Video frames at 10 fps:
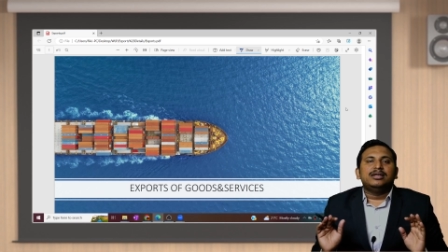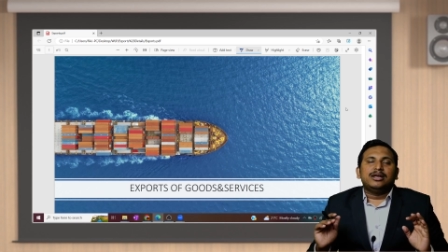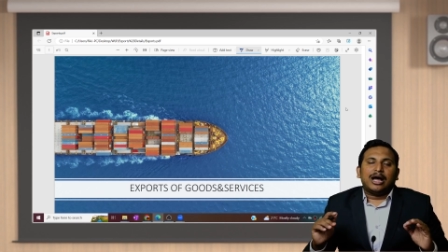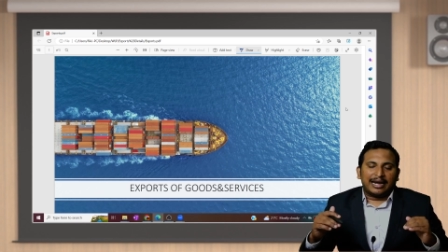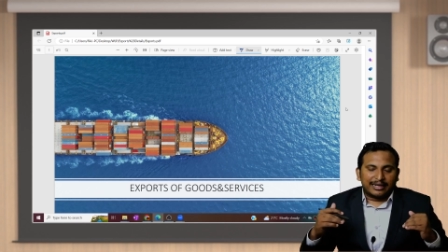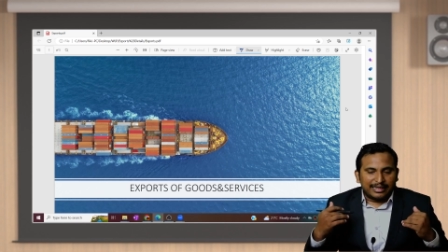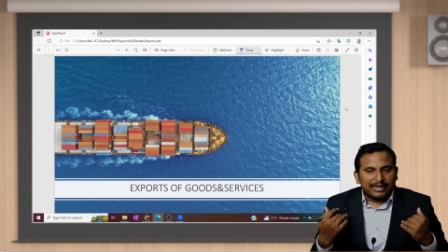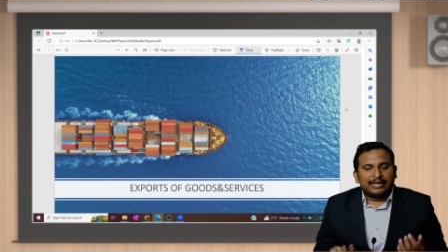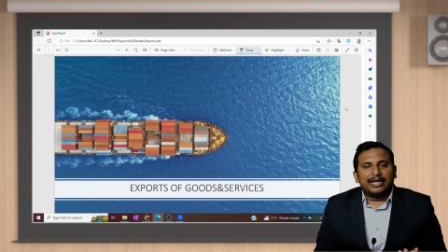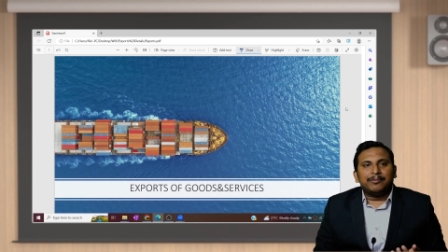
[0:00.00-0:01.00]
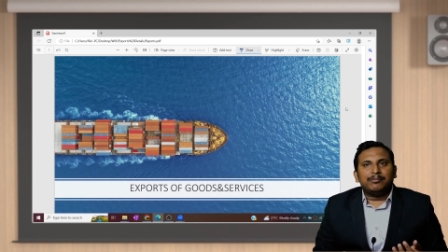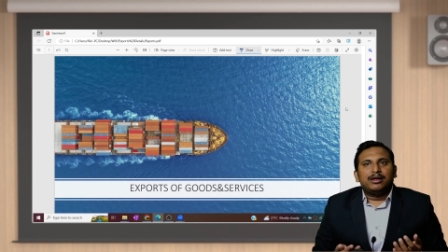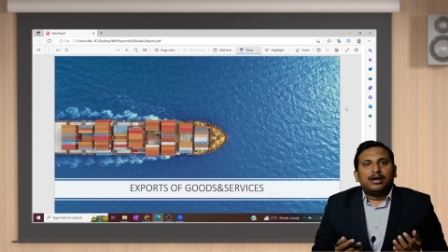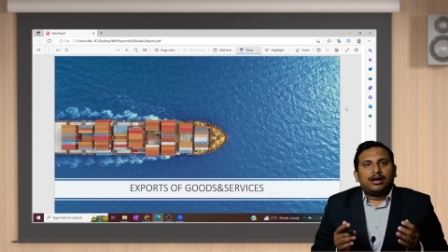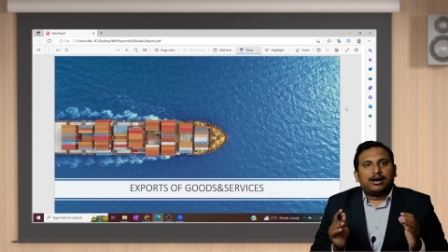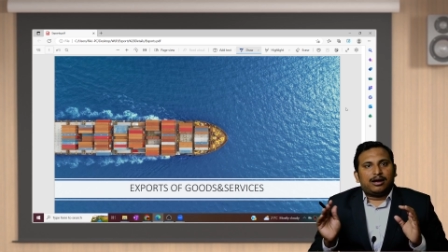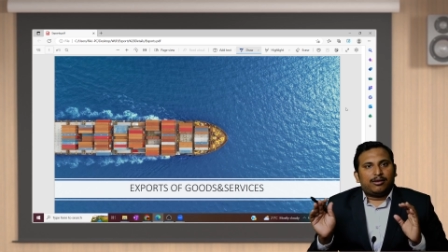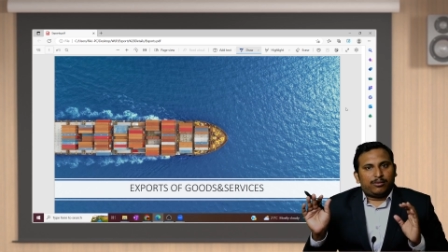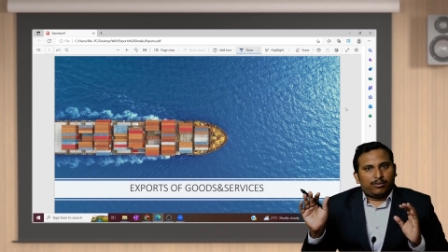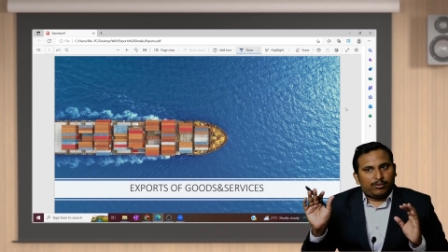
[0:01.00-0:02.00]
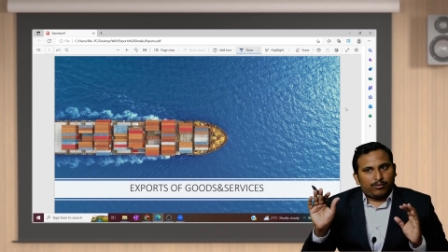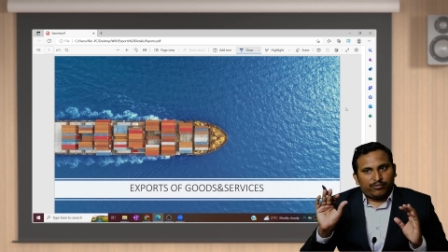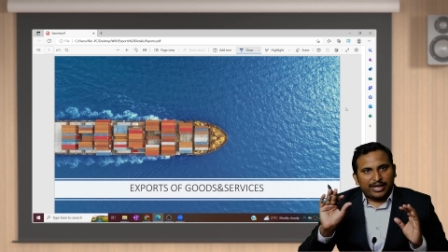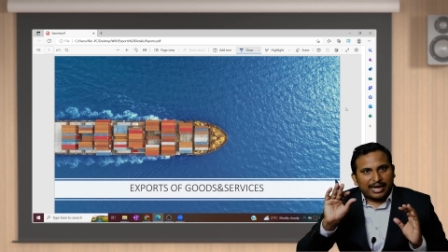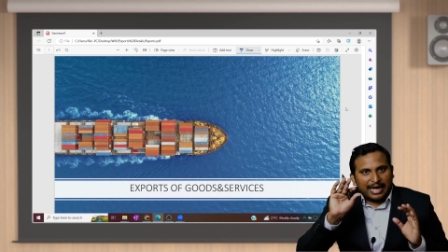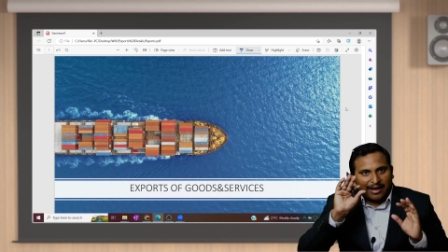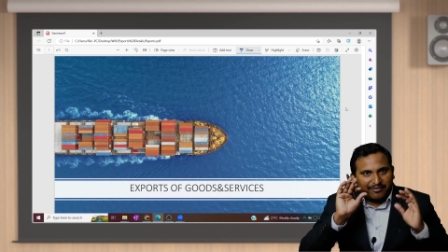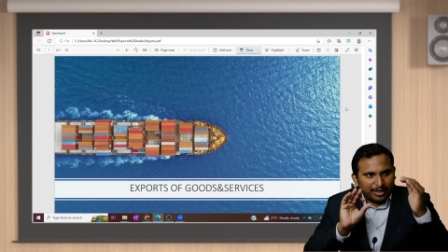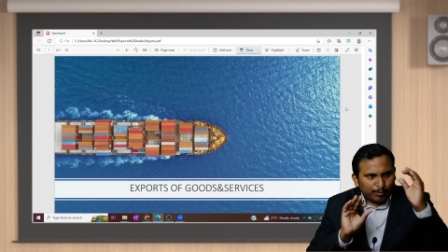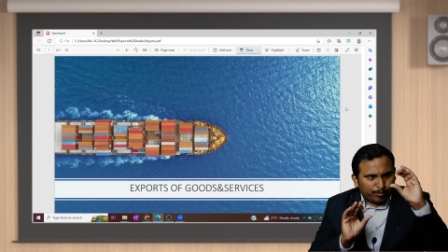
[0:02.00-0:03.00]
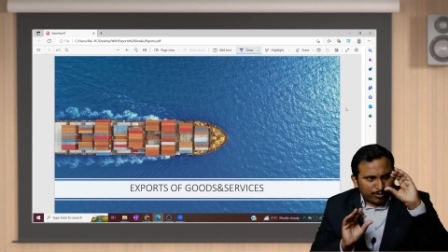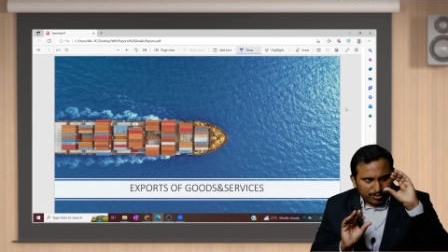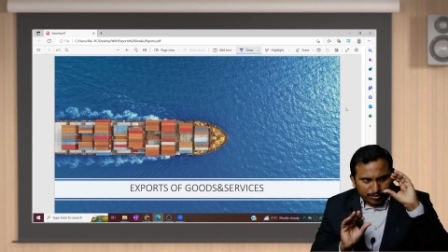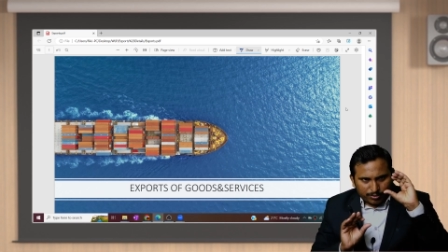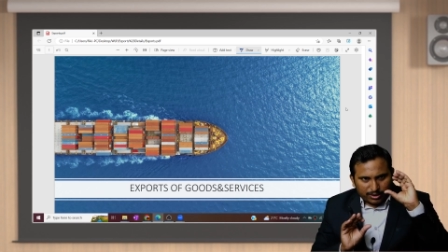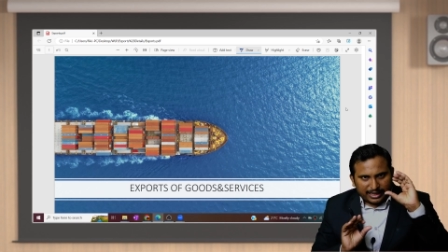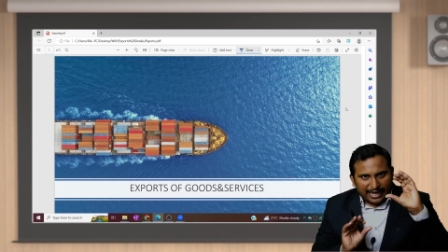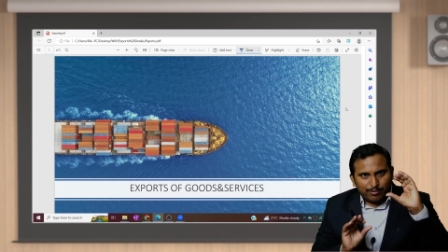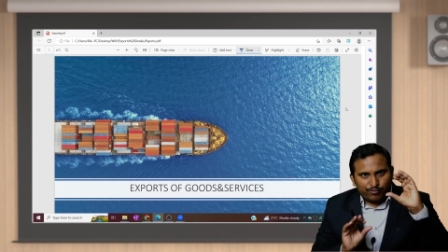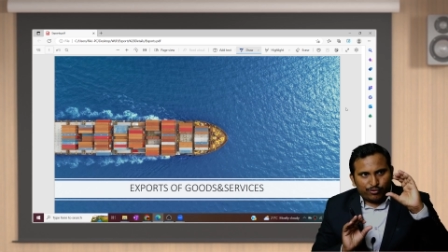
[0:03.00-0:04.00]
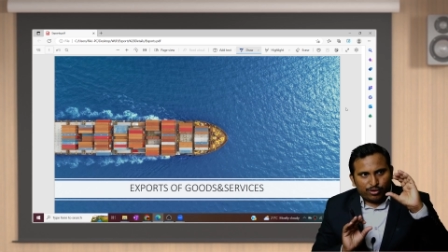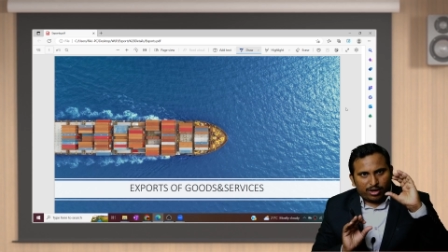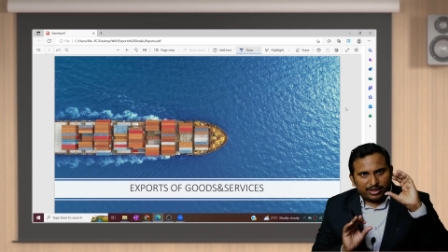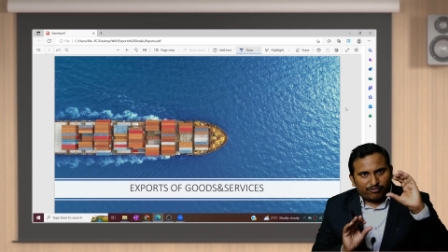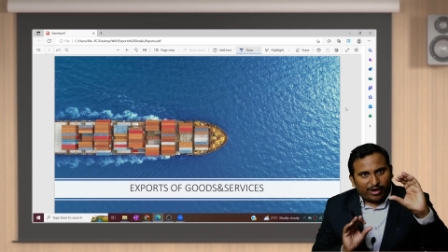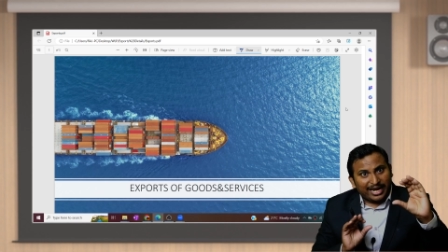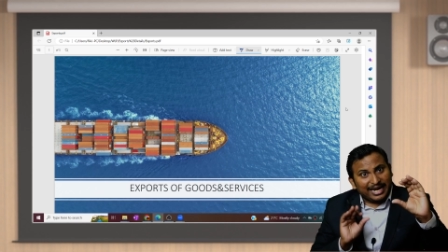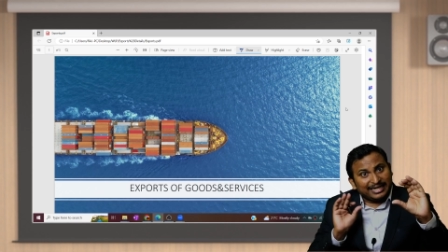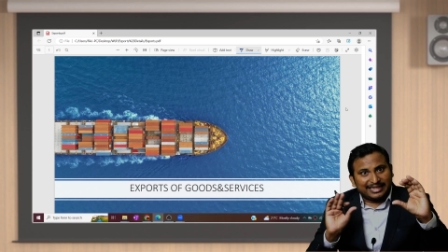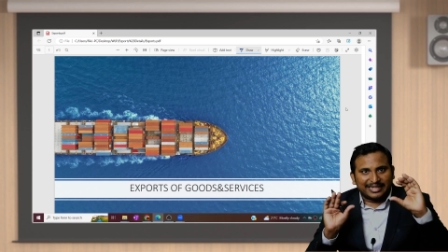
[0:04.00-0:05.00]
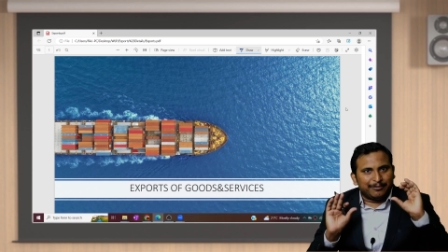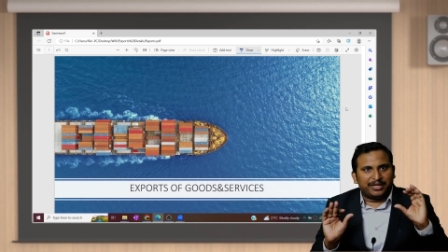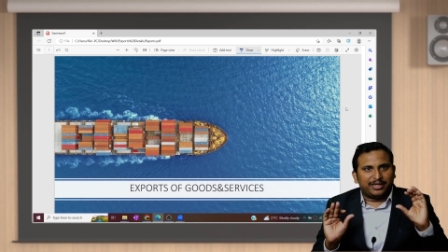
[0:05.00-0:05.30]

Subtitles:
At that time, we are having time for 1 and 3b.